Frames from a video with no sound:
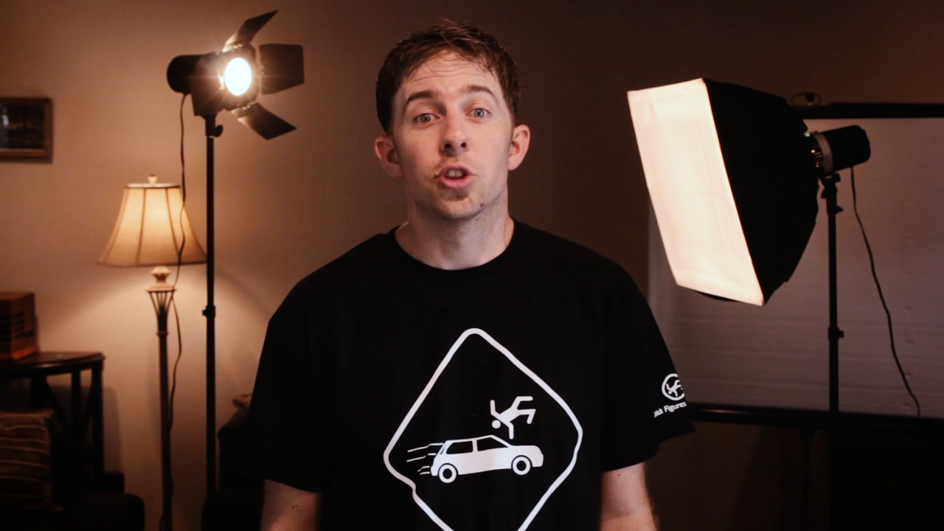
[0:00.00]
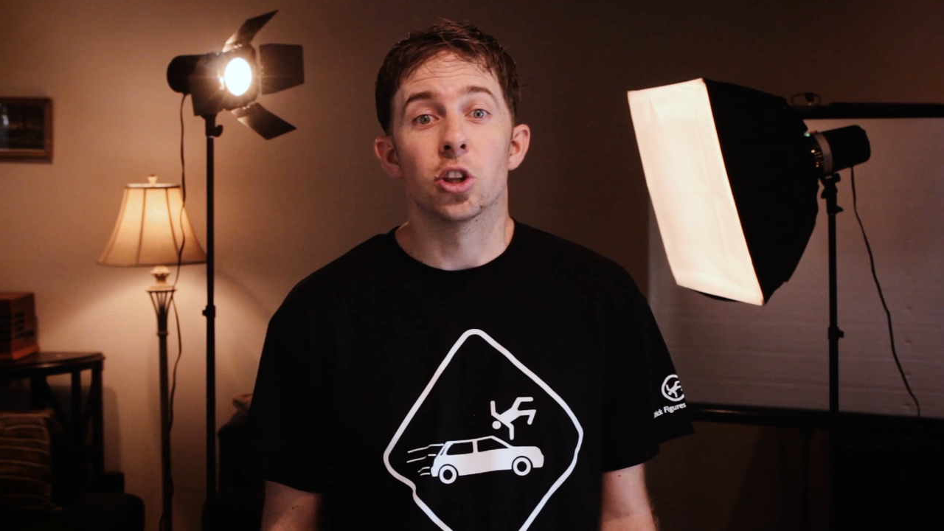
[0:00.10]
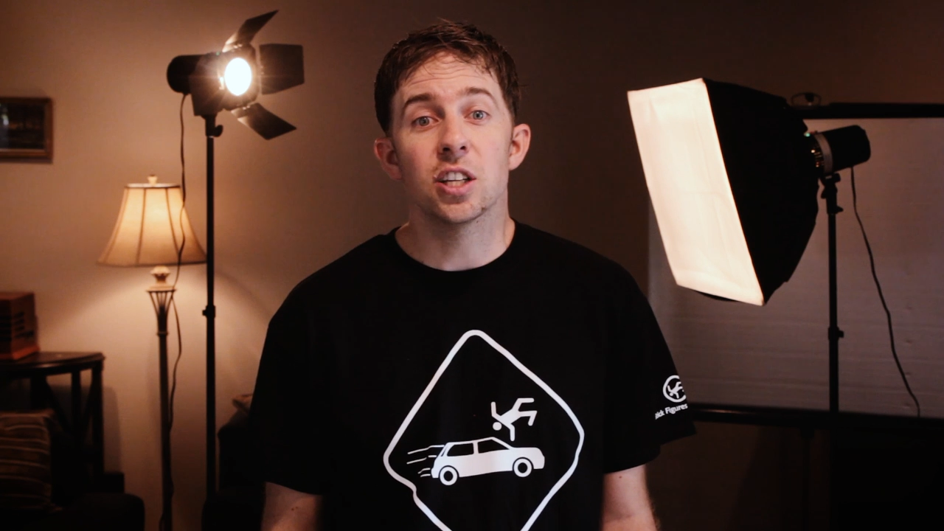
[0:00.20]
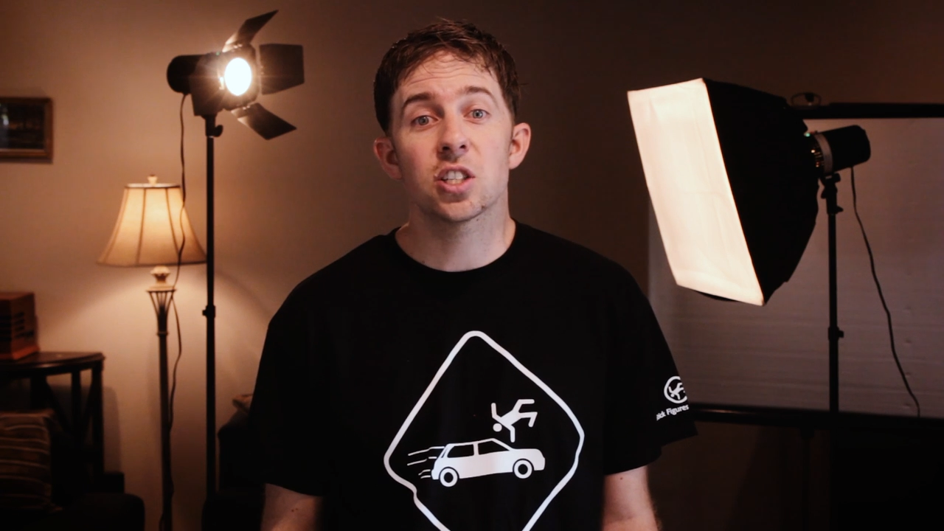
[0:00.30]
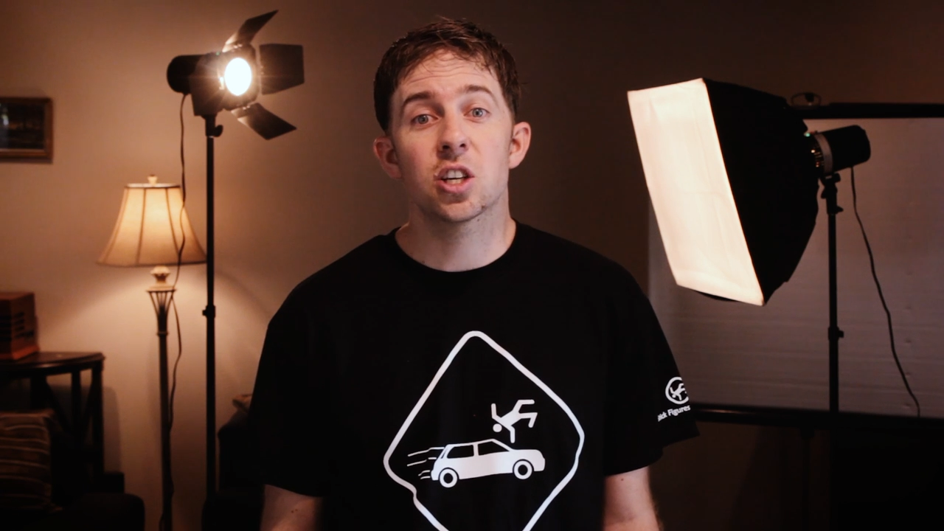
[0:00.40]
The
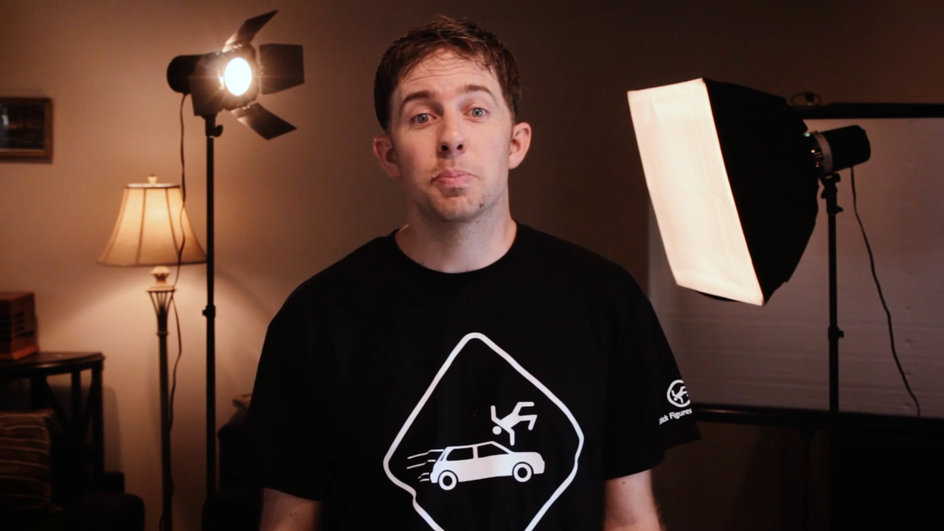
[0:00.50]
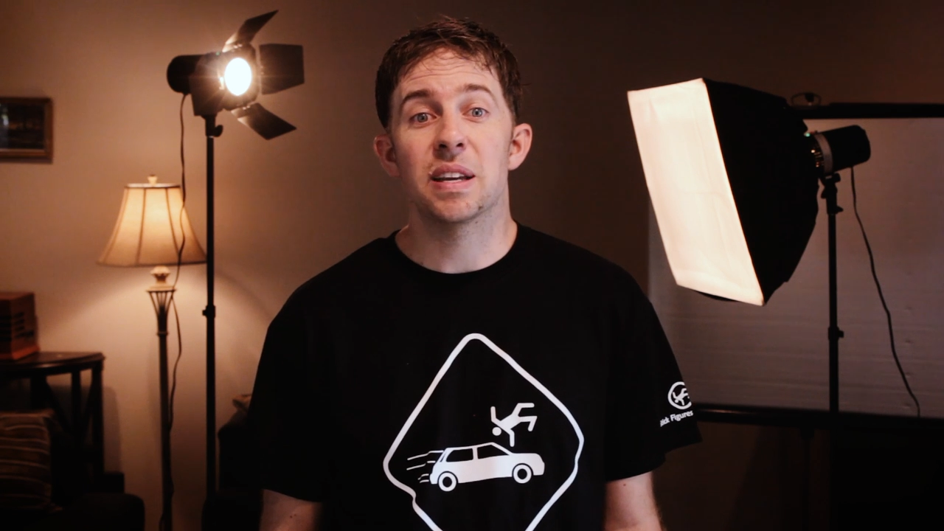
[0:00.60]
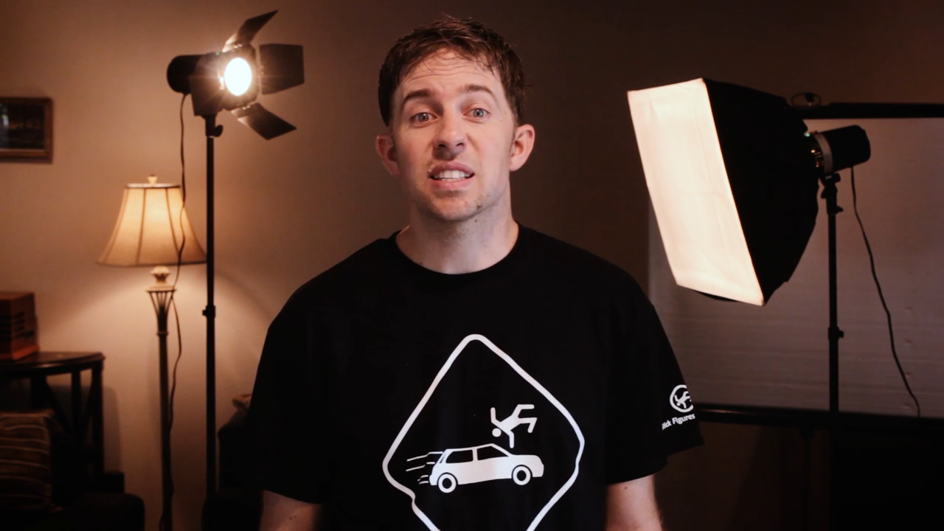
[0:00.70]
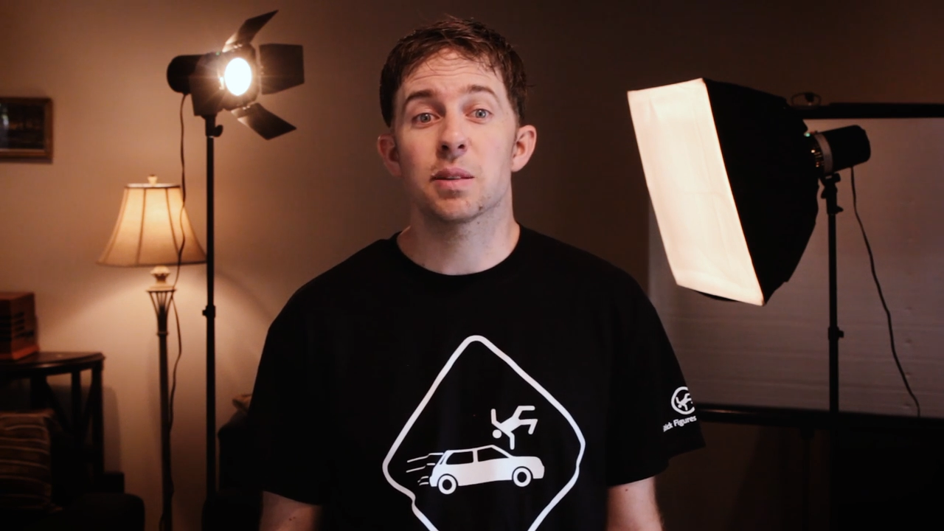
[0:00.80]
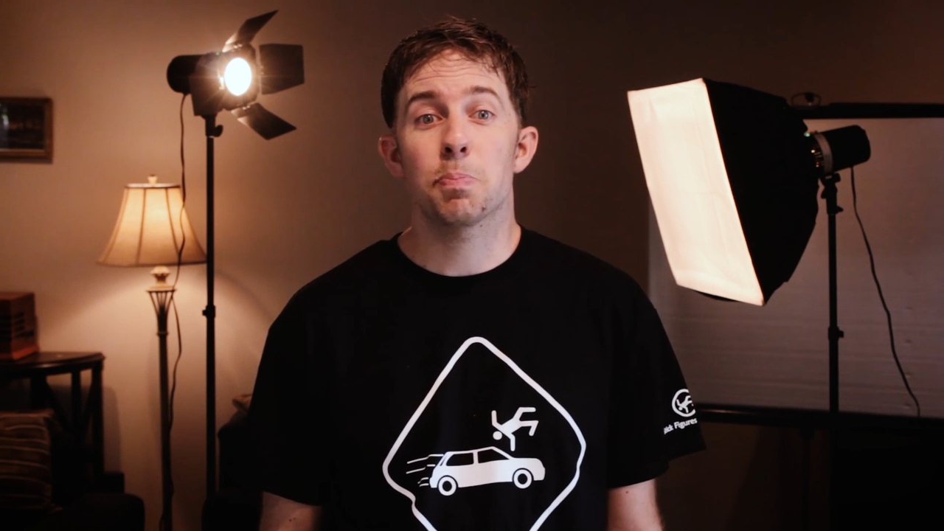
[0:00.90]
list could be
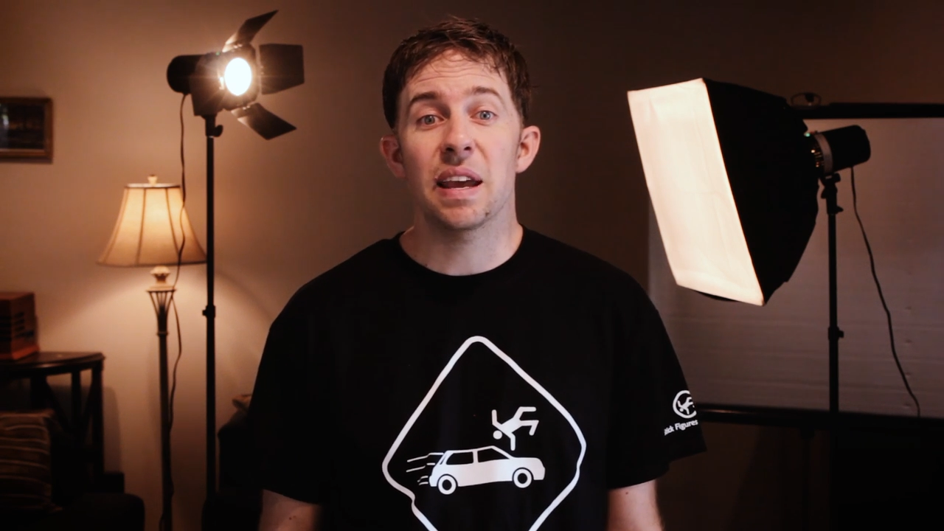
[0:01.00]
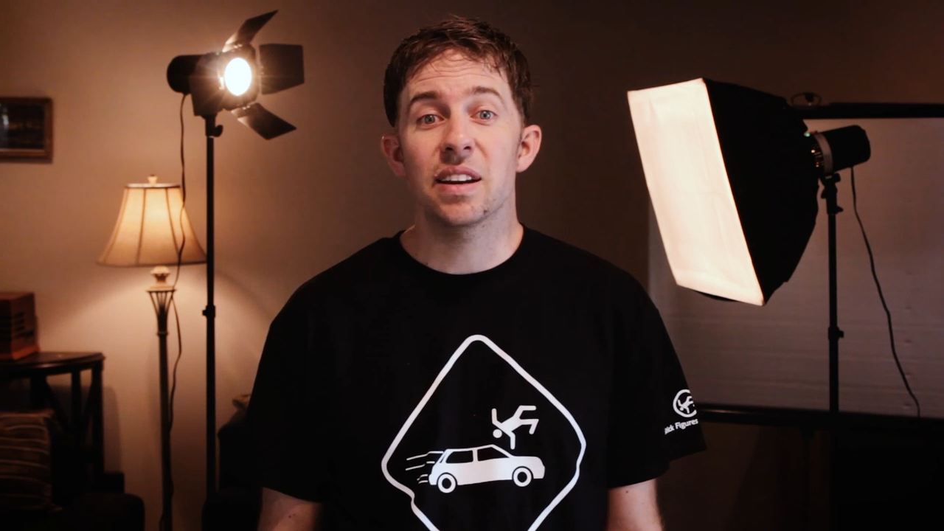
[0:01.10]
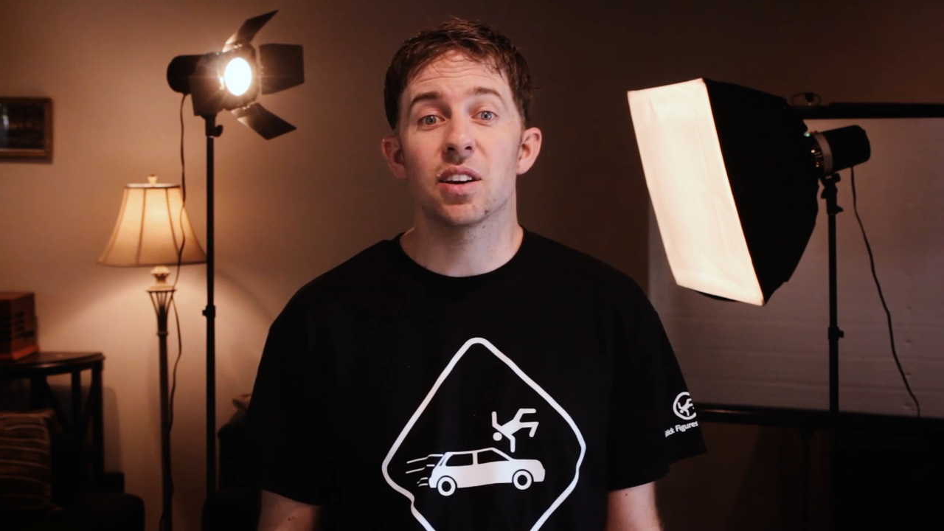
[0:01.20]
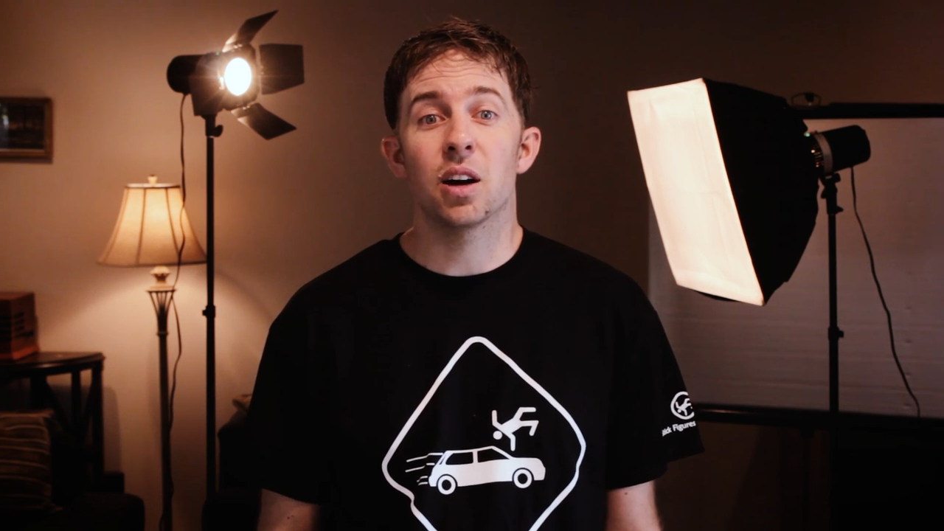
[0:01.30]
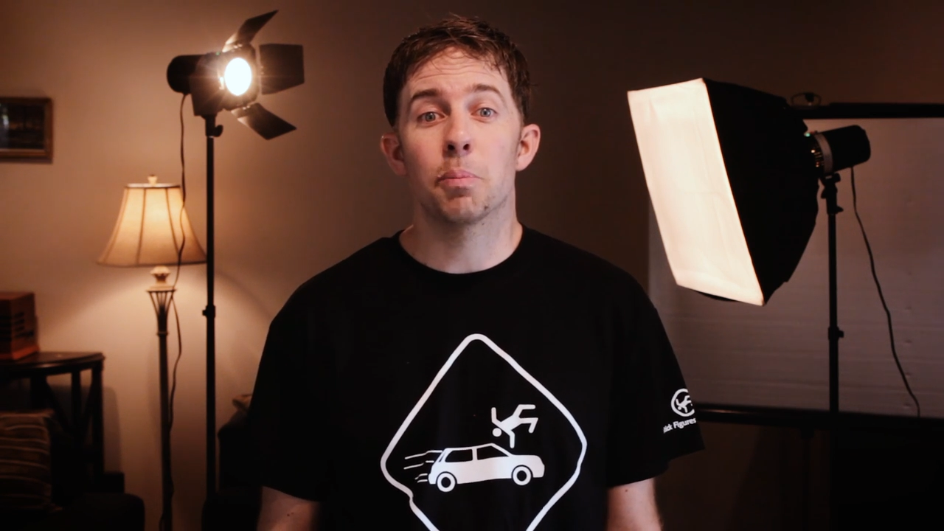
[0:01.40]

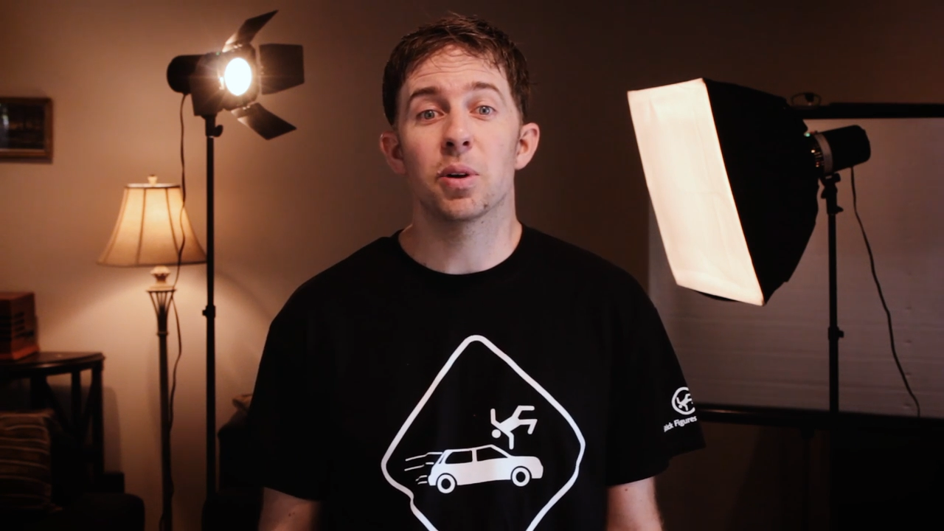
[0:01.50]
expanded on,